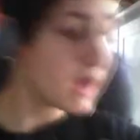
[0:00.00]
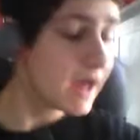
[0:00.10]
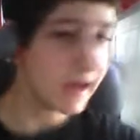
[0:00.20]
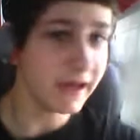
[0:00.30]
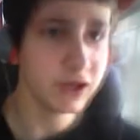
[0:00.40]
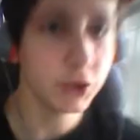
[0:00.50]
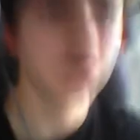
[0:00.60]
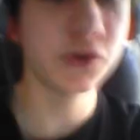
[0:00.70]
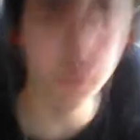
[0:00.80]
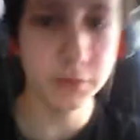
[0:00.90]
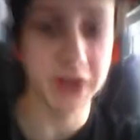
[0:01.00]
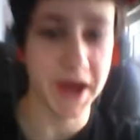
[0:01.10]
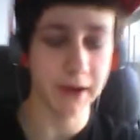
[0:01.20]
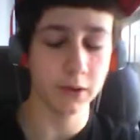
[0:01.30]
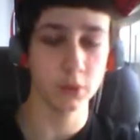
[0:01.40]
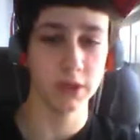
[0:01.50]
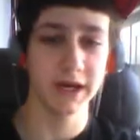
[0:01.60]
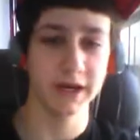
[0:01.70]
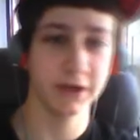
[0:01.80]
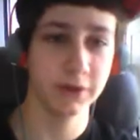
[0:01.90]
Hey YouTube, Jay
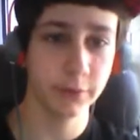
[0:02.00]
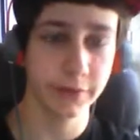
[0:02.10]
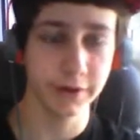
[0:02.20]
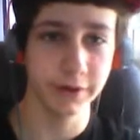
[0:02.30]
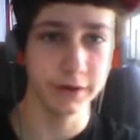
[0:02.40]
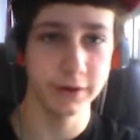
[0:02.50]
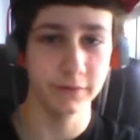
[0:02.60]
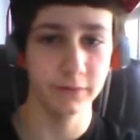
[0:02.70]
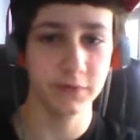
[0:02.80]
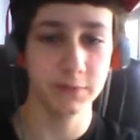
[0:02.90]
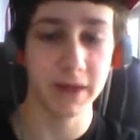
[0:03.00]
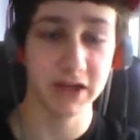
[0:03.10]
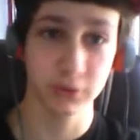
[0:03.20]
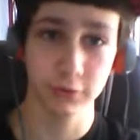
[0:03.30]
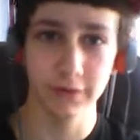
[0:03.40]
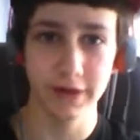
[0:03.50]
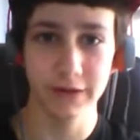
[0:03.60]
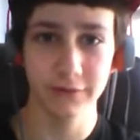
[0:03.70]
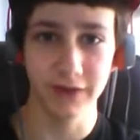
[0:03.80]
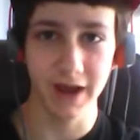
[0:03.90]
Houlihan here with a special
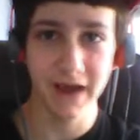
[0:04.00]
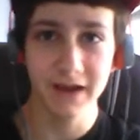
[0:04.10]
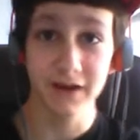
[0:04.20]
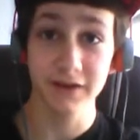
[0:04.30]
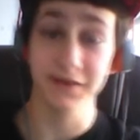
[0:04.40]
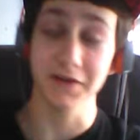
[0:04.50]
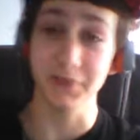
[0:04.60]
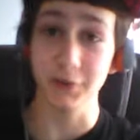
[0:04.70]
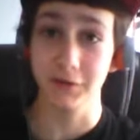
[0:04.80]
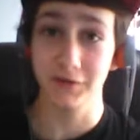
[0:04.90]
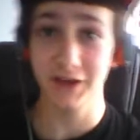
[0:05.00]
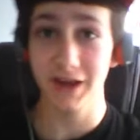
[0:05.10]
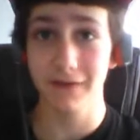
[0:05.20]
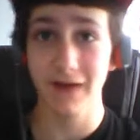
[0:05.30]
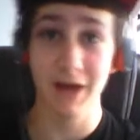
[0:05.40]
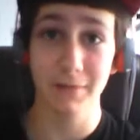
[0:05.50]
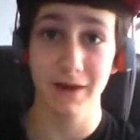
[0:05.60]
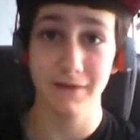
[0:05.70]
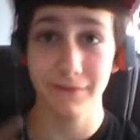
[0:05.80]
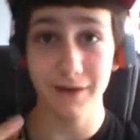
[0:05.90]
video today. Because as you can see, I've got
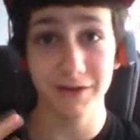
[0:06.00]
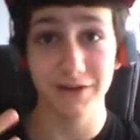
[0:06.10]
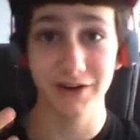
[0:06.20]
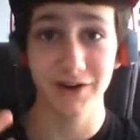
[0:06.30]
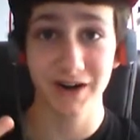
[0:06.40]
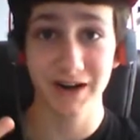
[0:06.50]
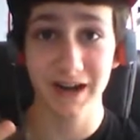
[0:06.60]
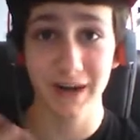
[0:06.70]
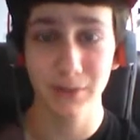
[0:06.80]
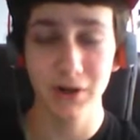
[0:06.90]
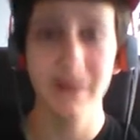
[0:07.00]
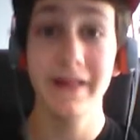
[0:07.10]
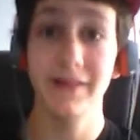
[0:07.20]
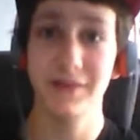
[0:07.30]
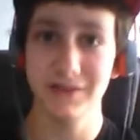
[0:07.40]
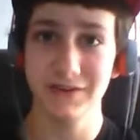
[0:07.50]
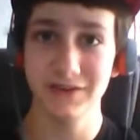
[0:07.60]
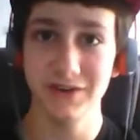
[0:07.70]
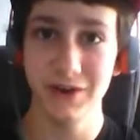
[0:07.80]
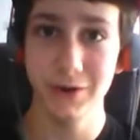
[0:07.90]
my face here on camera. This is
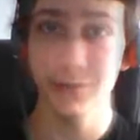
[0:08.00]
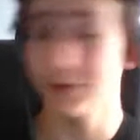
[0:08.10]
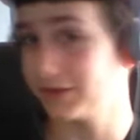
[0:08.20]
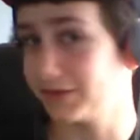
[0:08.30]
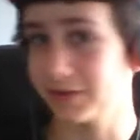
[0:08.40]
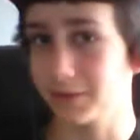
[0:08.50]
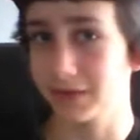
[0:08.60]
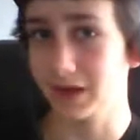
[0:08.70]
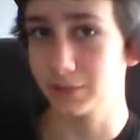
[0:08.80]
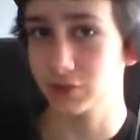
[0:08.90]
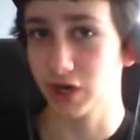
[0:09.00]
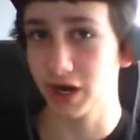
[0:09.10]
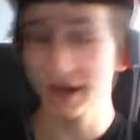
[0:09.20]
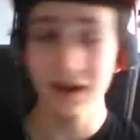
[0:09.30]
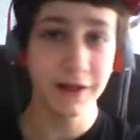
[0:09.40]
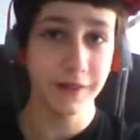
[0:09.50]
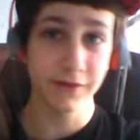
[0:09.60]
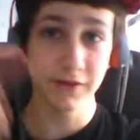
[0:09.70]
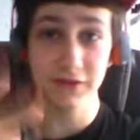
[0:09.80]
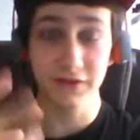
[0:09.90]
new. This is something I'm trying.
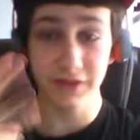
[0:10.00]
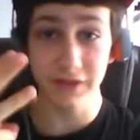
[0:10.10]
This is the